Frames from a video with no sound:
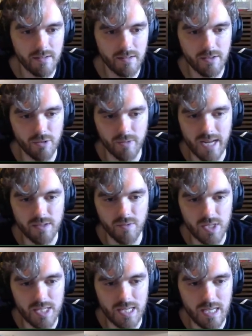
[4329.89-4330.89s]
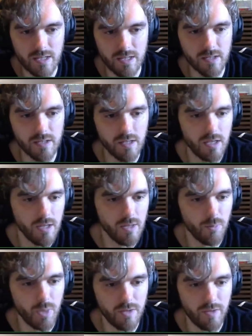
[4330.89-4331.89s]
the rest of the scene.
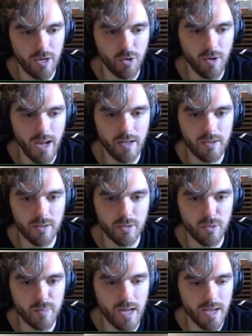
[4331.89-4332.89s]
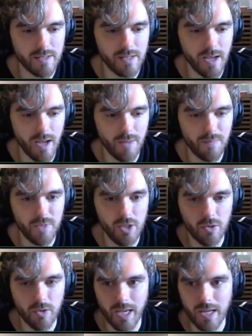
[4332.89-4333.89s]
But if I crank the luminosity up,
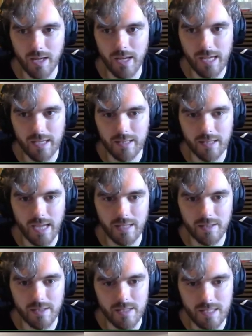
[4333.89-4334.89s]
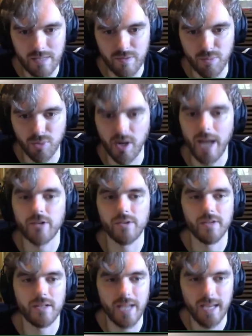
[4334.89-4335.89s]
you'll get a light that is even brighter
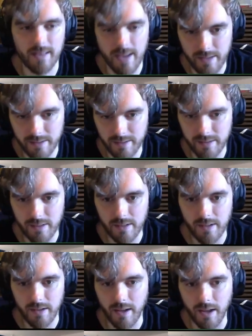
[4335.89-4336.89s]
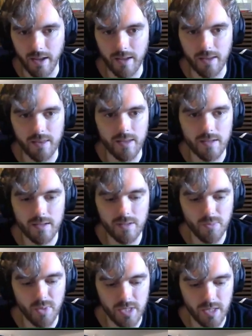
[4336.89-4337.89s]
than daylight in this
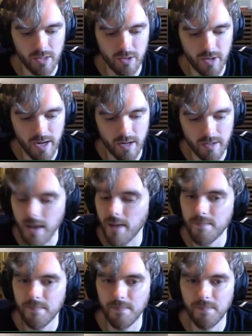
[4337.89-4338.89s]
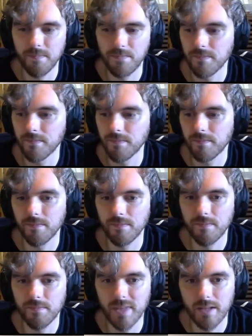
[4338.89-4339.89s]
particular area,
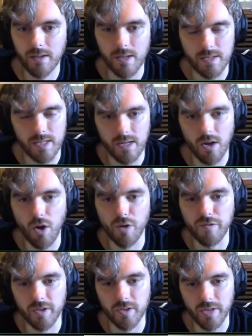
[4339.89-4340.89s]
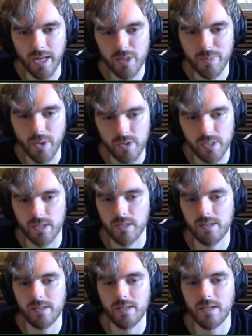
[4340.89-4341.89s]
because it
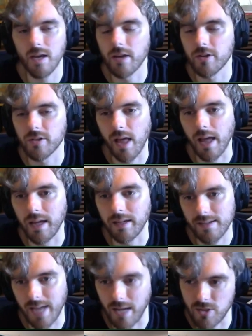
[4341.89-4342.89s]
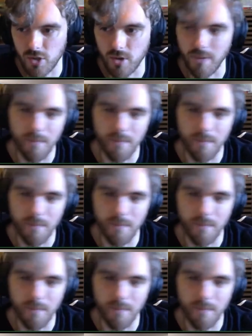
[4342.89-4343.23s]
overexposes the underlying texture.